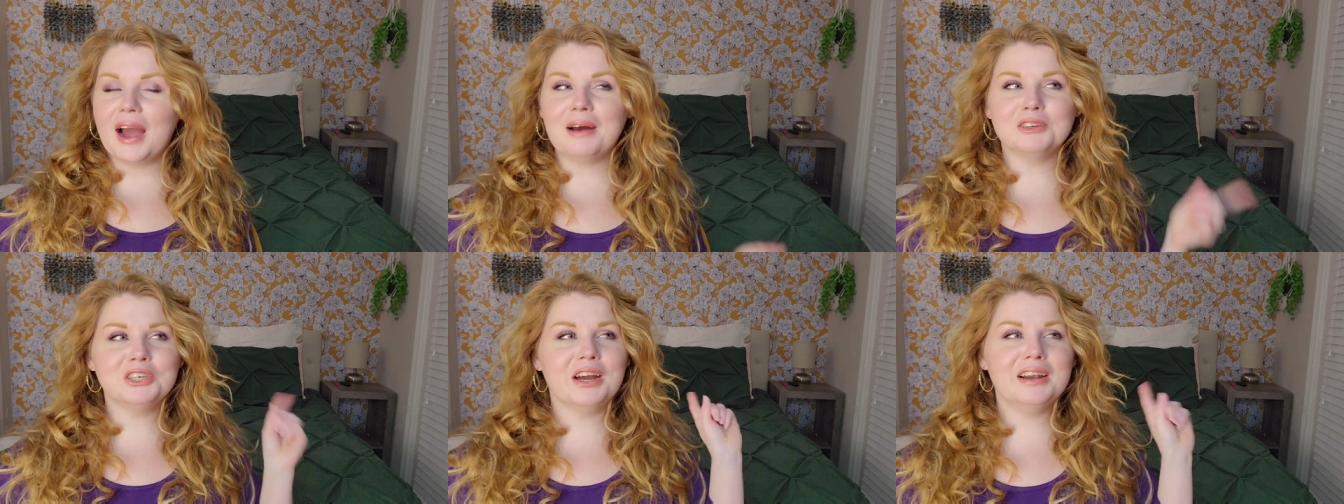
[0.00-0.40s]

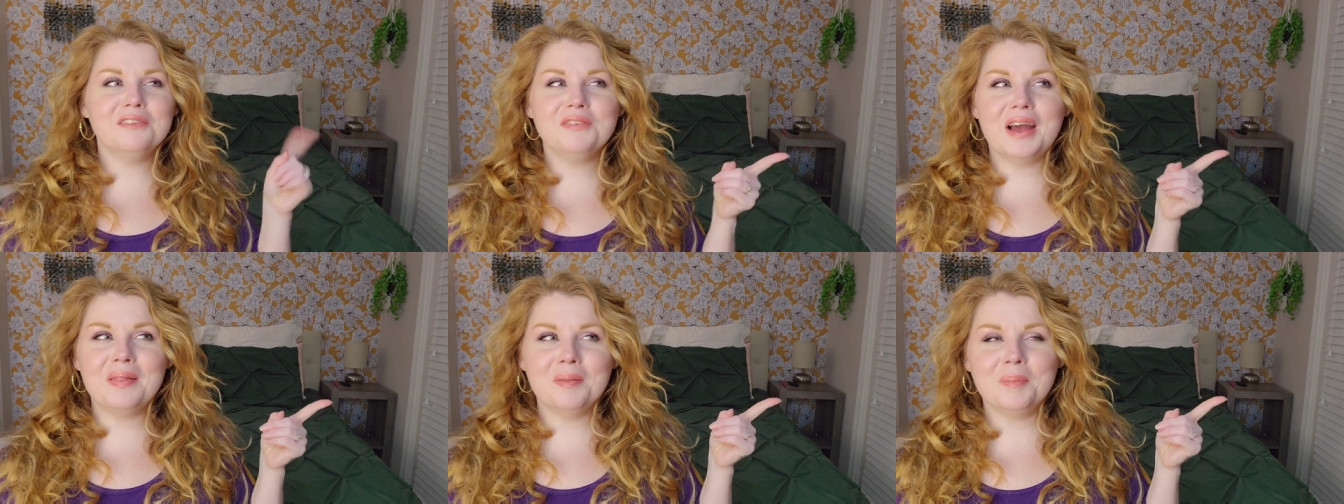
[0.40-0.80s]
I'll try to
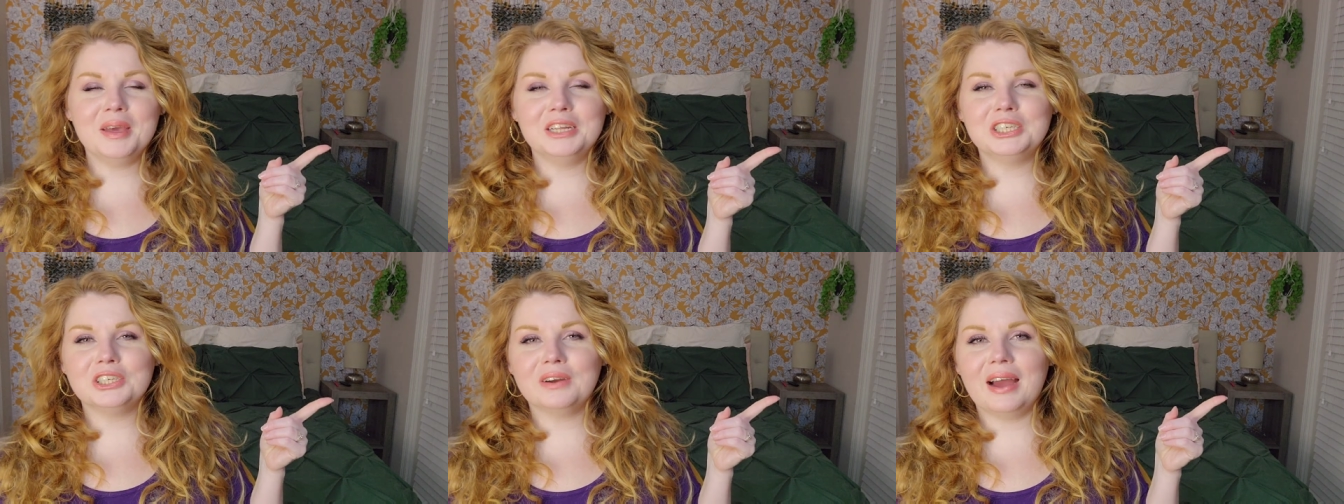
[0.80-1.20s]
find the
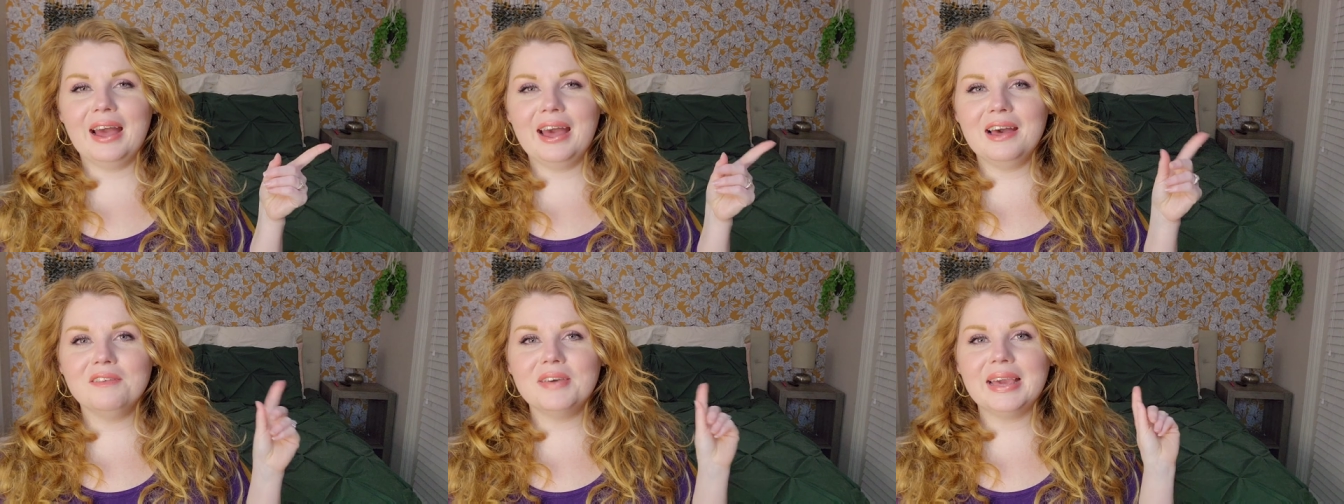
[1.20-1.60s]
picture. I
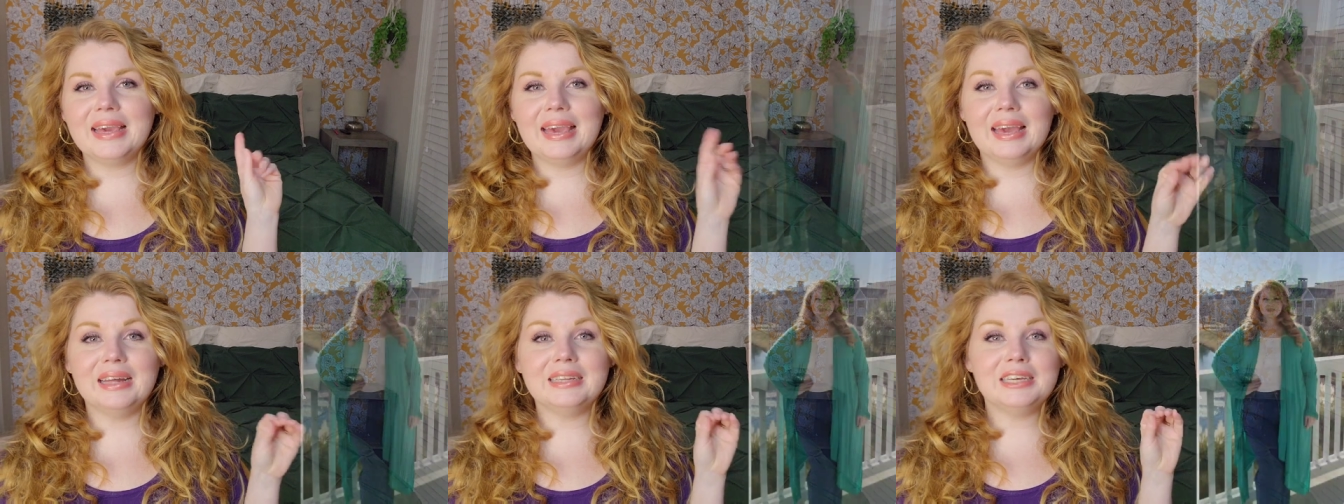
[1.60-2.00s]
have a
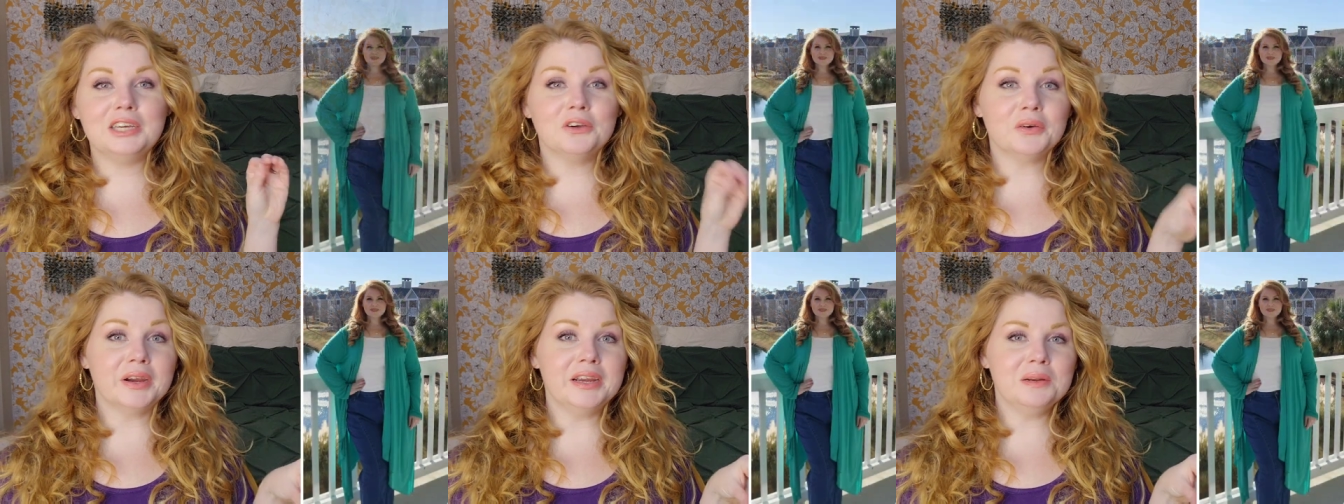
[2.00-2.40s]
Kelly
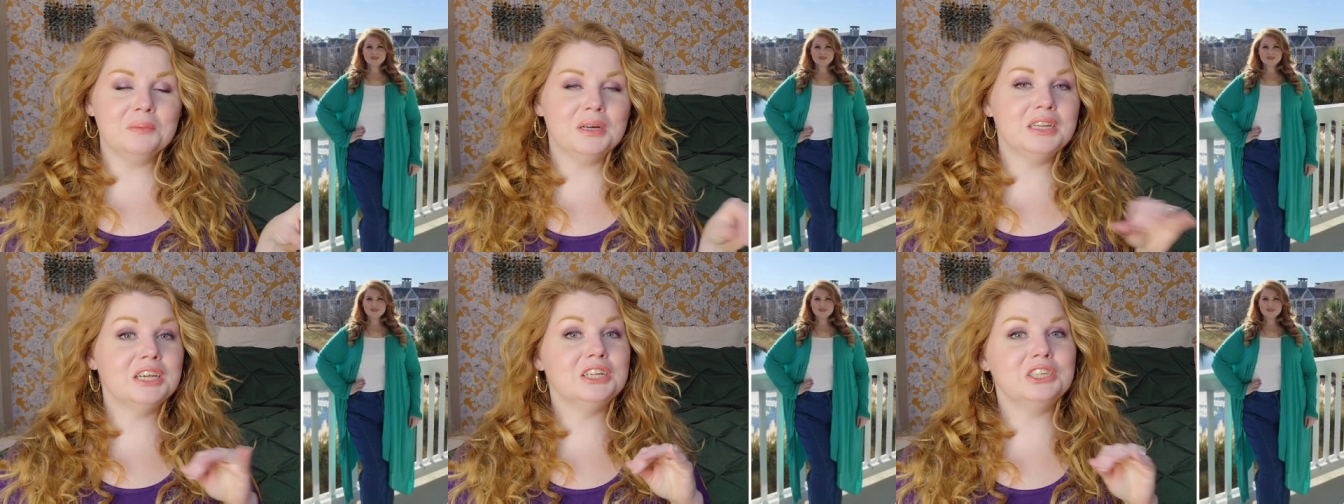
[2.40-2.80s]
green
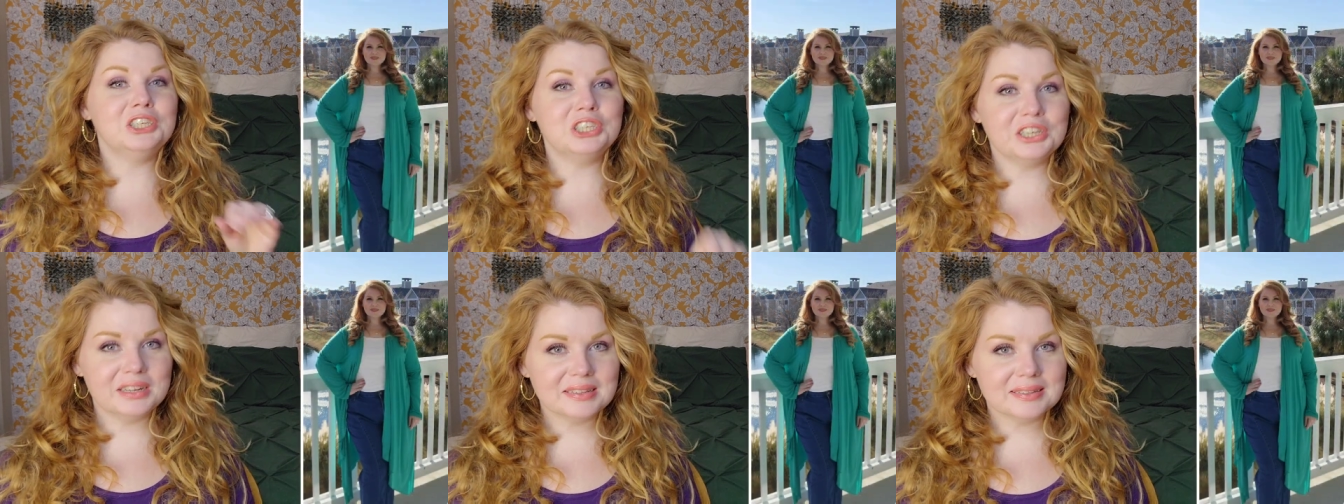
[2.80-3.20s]
one
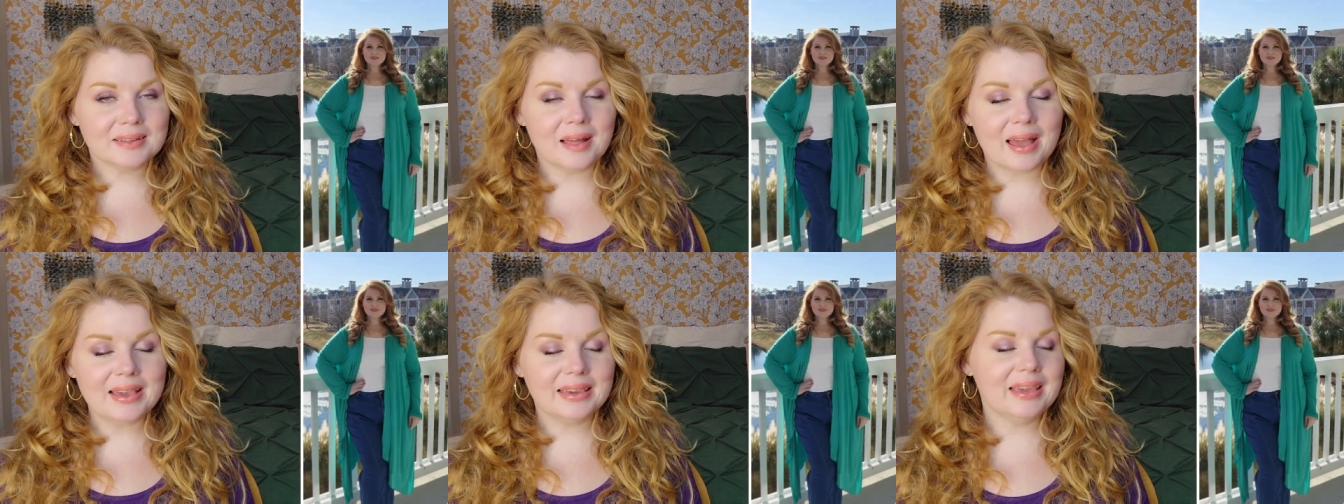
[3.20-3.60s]
just
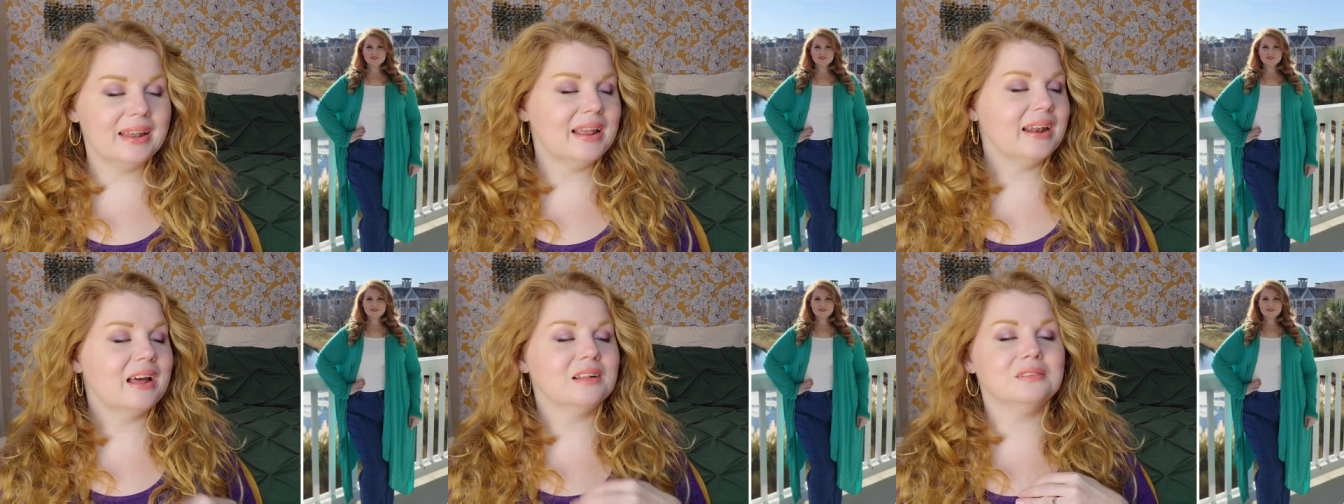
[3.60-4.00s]
like it,
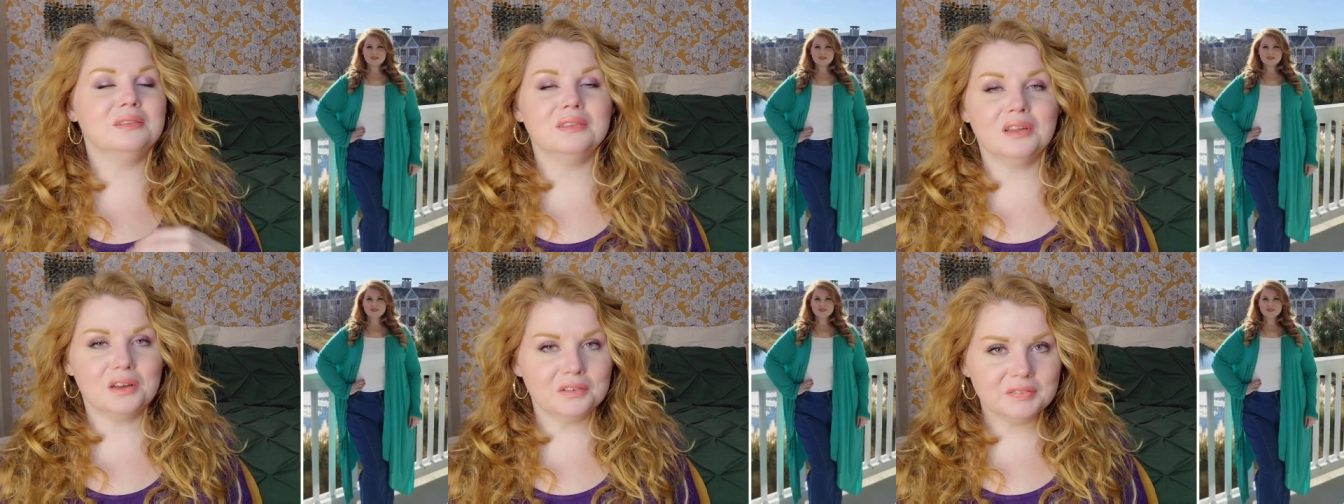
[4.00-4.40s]
and I
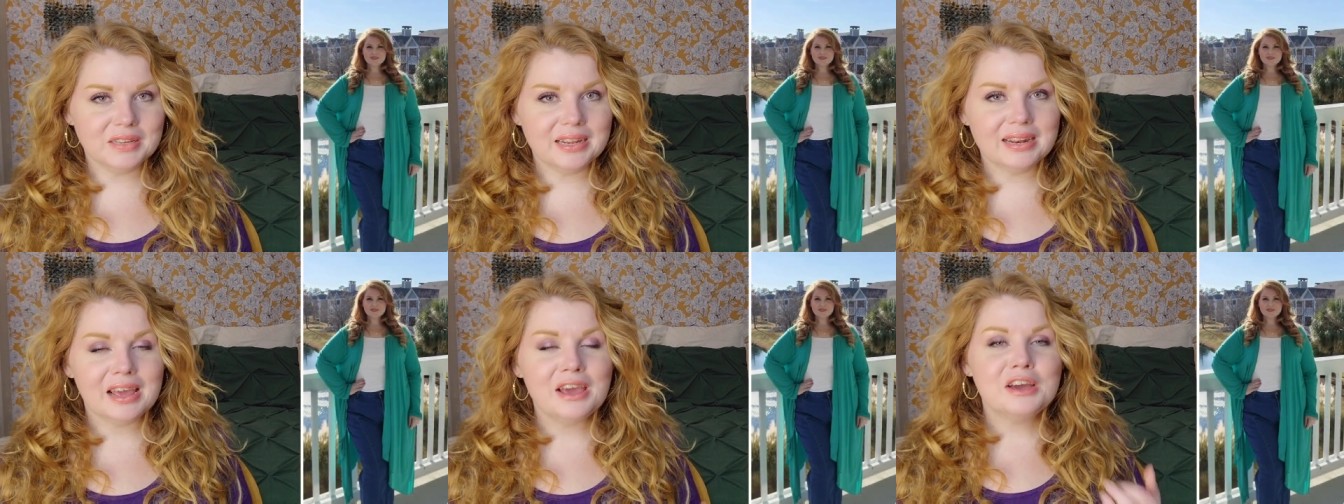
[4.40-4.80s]
loved
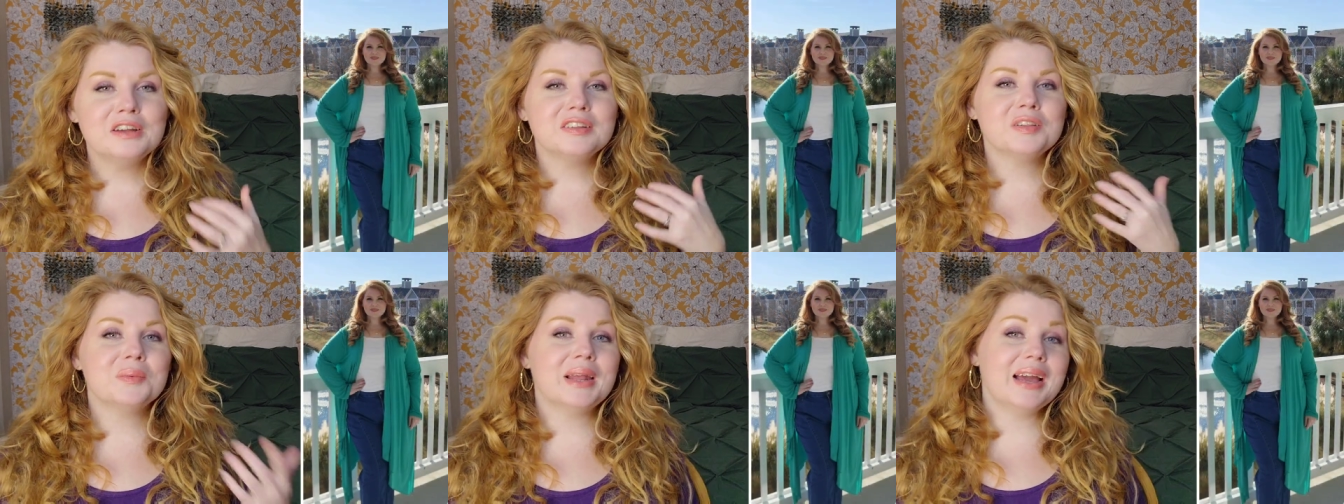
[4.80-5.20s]
it.
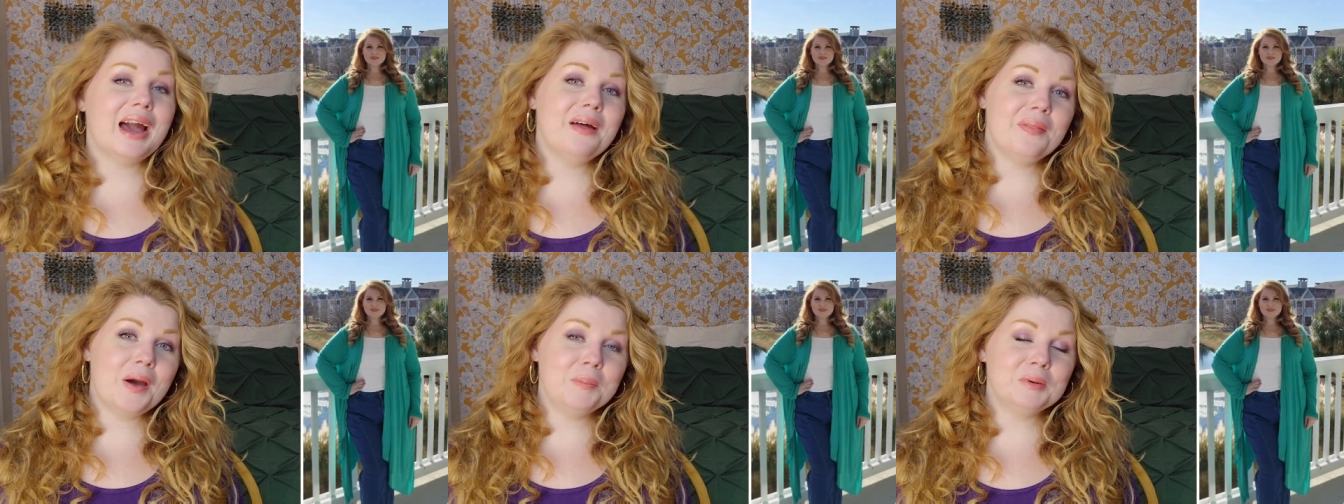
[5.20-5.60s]
So when I
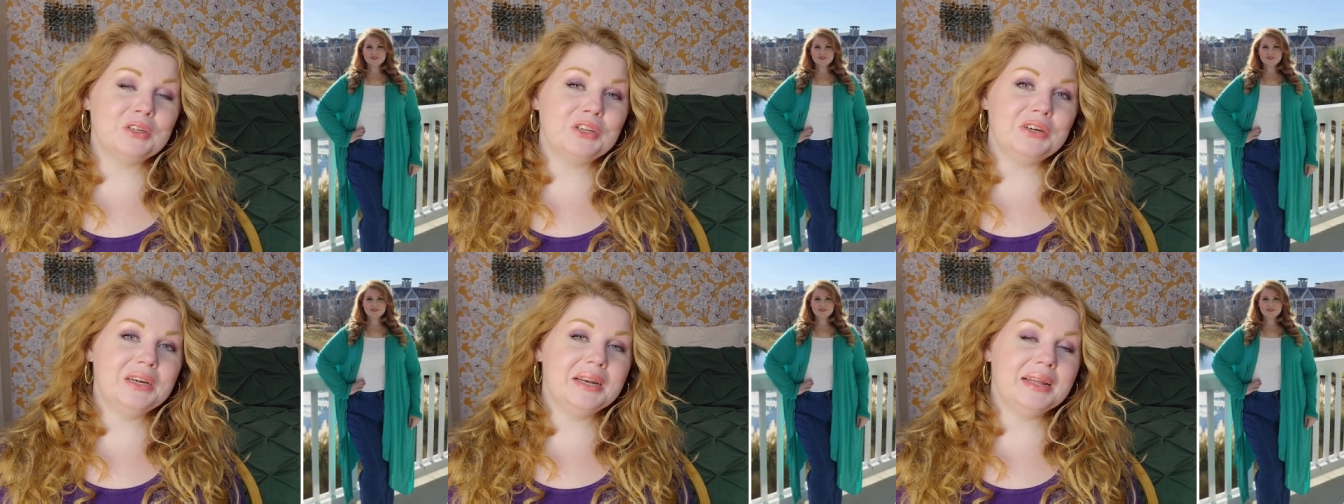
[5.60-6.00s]
got the
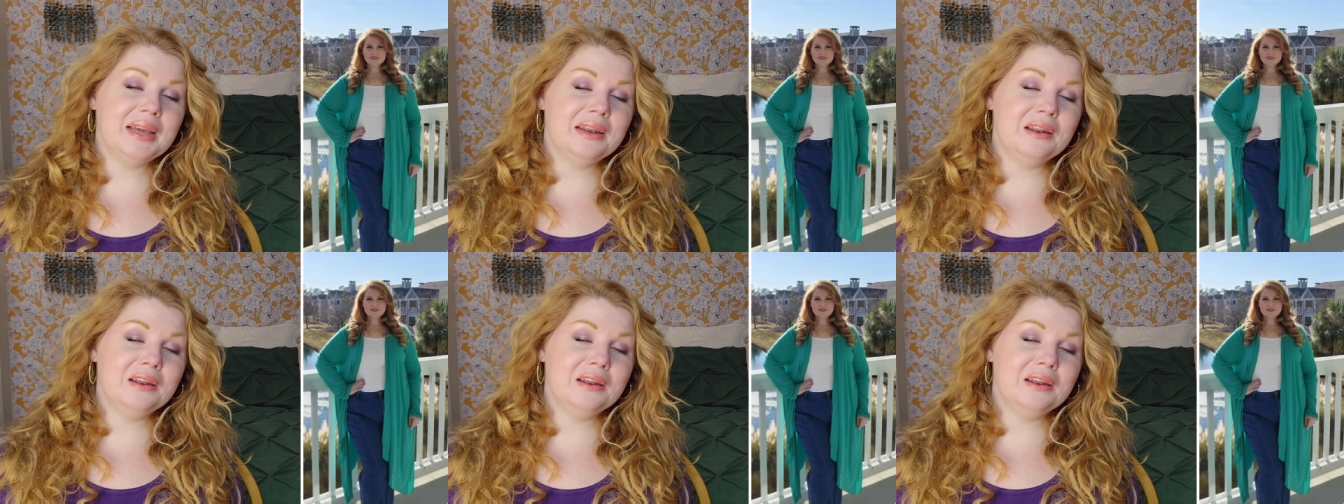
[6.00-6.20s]
opportunity to